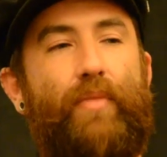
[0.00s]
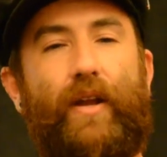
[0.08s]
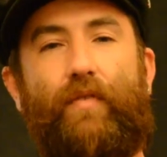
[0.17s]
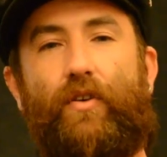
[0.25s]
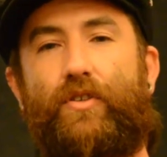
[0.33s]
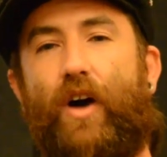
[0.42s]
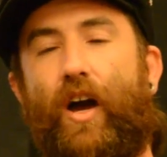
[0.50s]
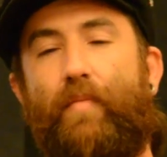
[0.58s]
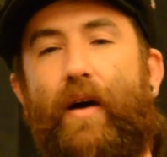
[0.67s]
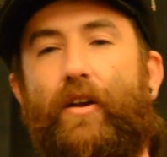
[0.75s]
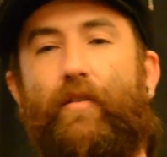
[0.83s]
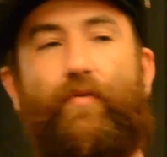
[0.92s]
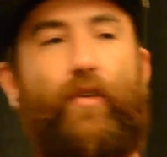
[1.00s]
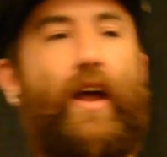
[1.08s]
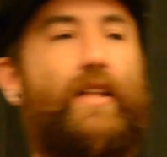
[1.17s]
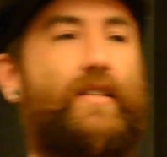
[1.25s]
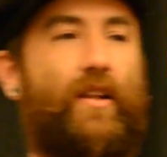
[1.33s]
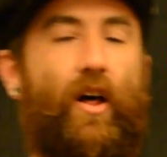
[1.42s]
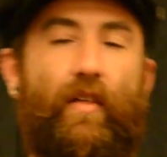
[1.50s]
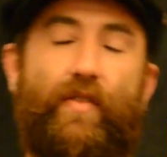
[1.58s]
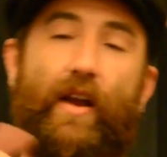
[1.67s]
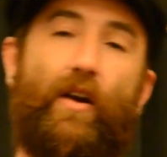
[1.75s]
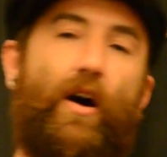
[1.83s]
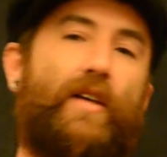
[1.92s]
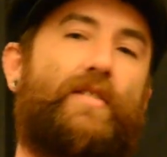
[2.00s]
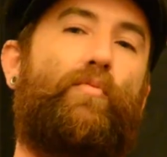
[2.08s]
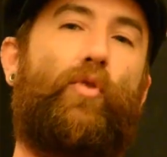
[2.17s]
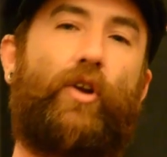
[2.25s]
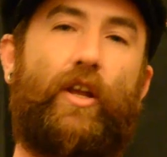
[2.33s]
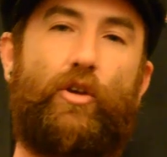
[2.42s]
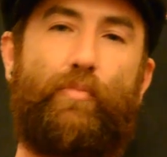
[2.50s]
But if you talk about your friends and all of their awesome work,